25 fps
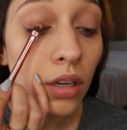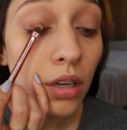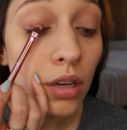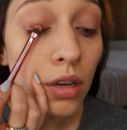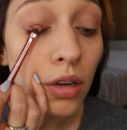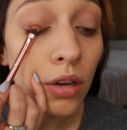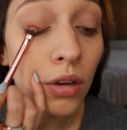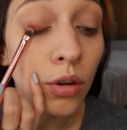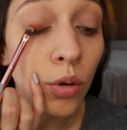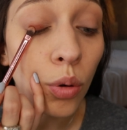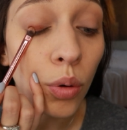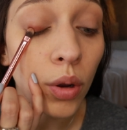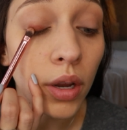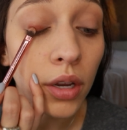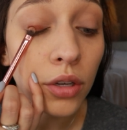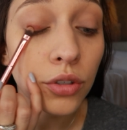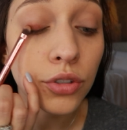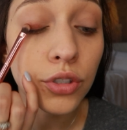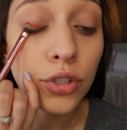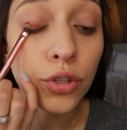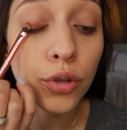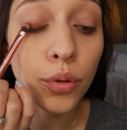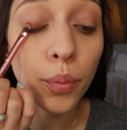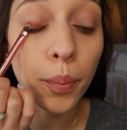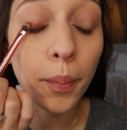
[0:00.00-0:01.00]
You're going
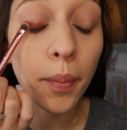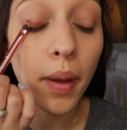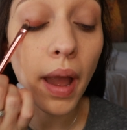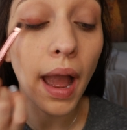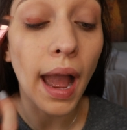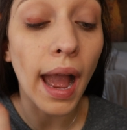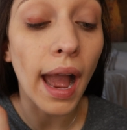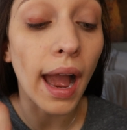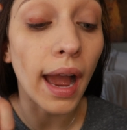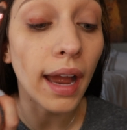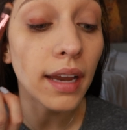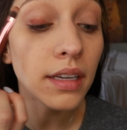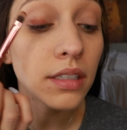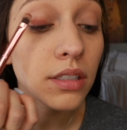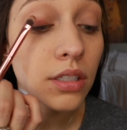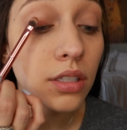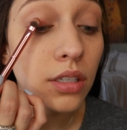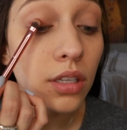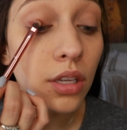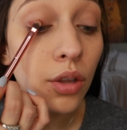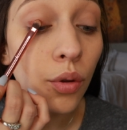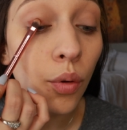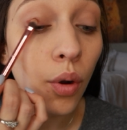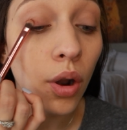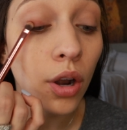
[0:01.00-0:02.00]
to pat,
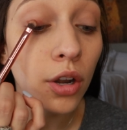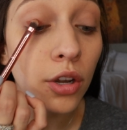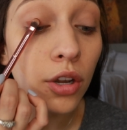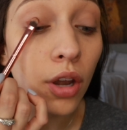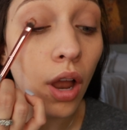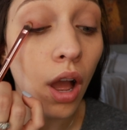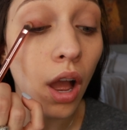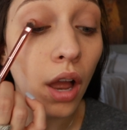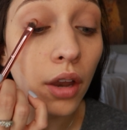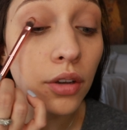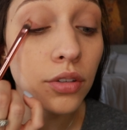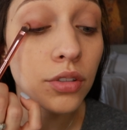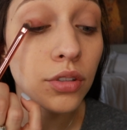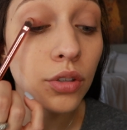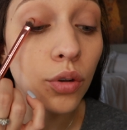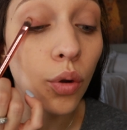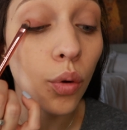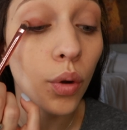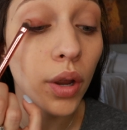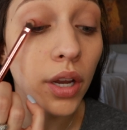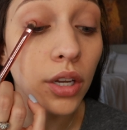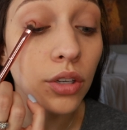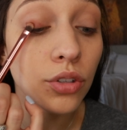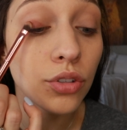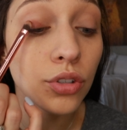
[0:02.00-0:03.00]
you are not
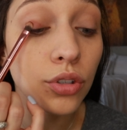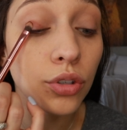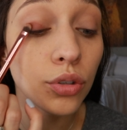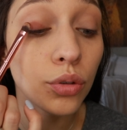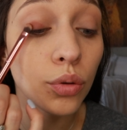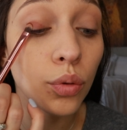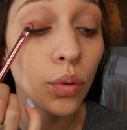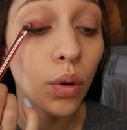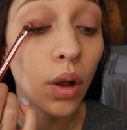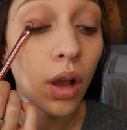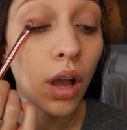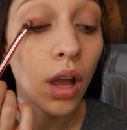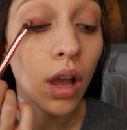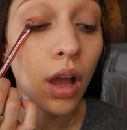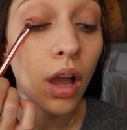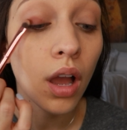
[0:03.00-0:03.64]
going to